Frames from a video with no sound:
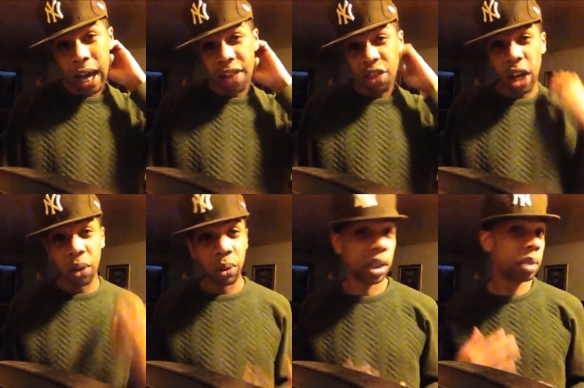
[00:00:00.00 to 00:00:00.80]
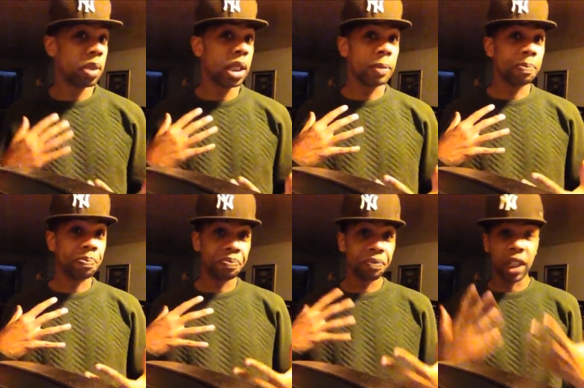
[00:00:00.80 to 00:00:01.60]
I thought it was going to be
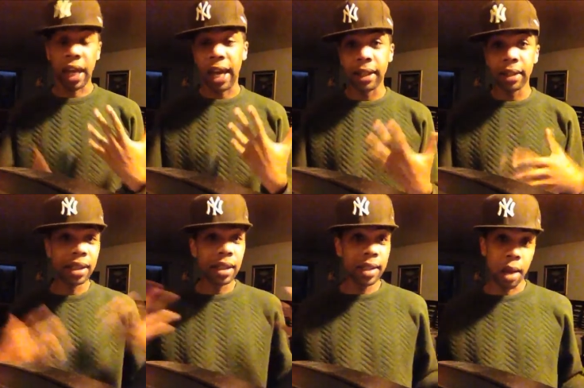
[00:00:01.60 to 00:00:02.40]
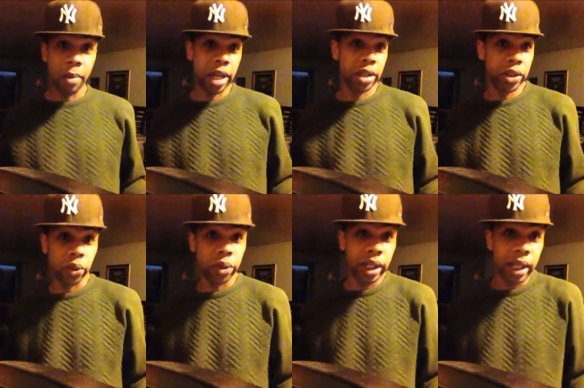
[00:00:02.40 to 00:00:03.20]
like, this is how Betty's
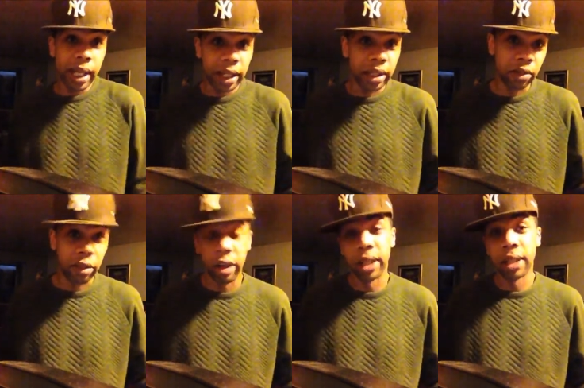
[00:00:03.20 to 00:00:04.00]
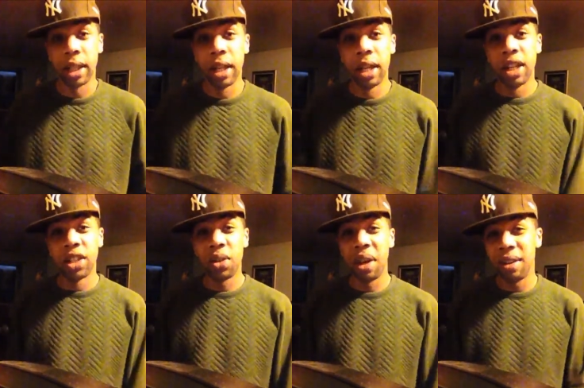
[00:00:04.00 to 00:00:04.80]
story ends for us.
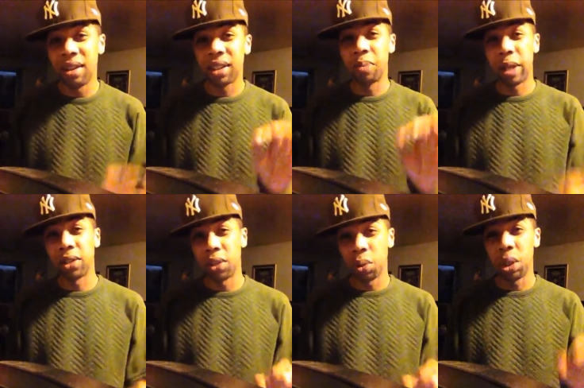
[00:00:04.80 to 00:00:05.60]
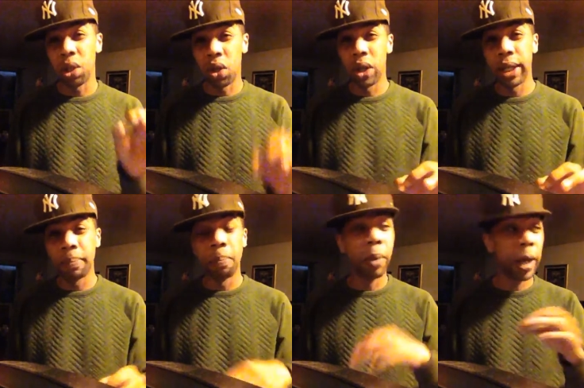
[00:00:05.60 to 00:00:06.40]
So I didn't expect her to be
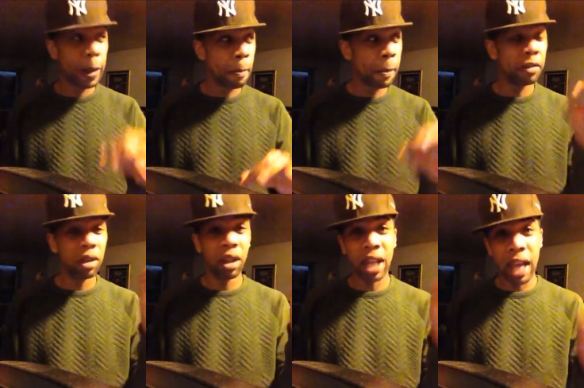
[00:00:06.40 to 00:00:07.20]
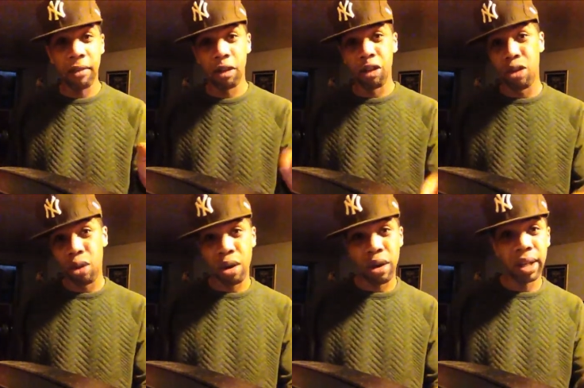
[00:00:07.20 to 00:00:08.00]
on, but they're going to have her
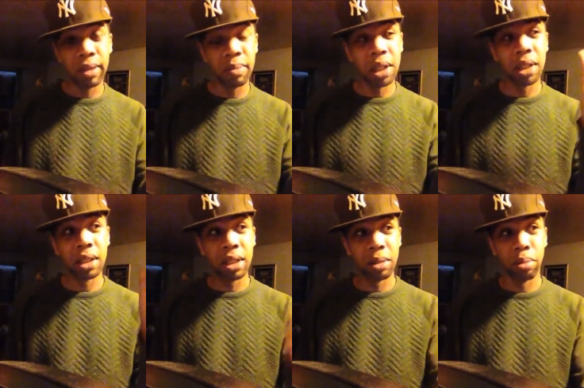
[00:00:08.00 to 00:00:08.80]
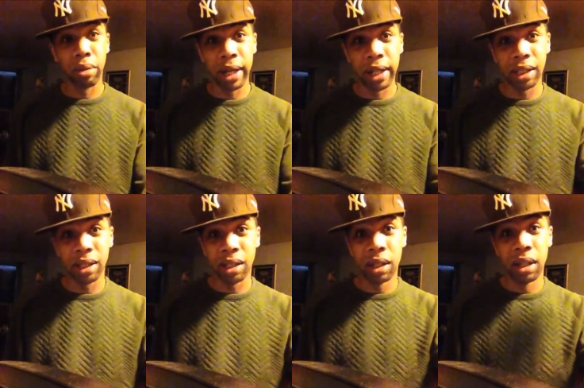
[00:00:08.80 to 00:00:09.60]
on and be this
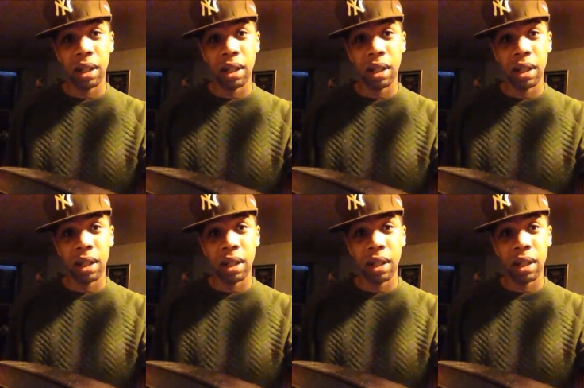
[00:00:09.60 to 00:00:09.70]
depressed,